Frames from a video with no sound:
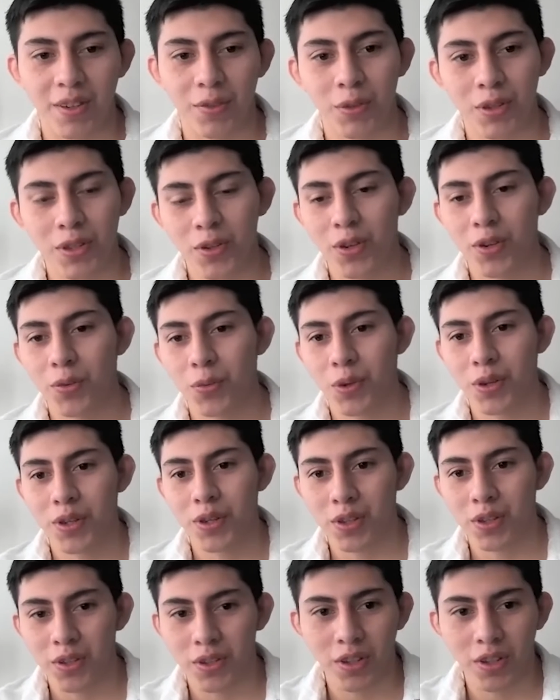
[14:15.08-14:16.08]
when
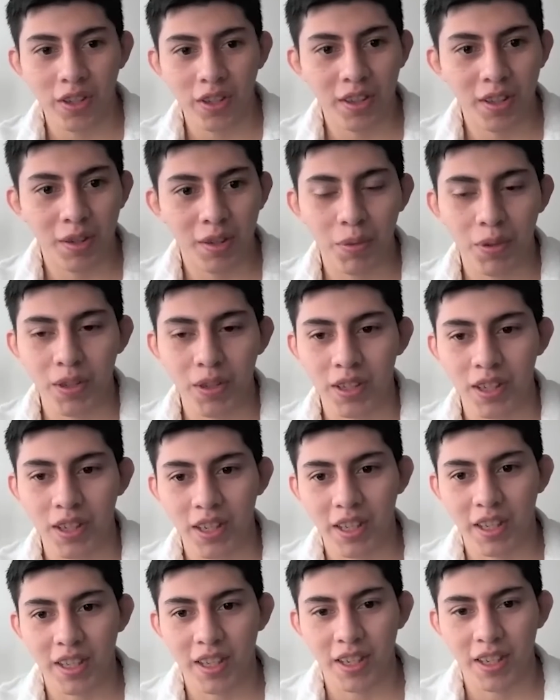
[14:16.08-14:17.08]
you're putting the book,
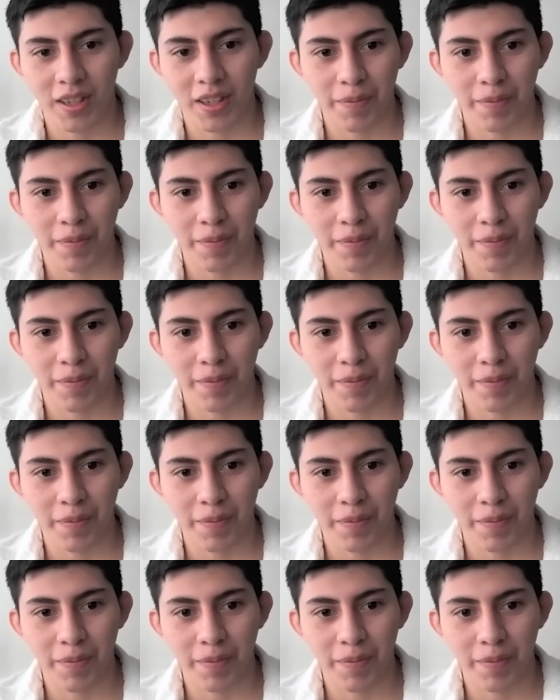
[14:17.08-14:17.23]
like,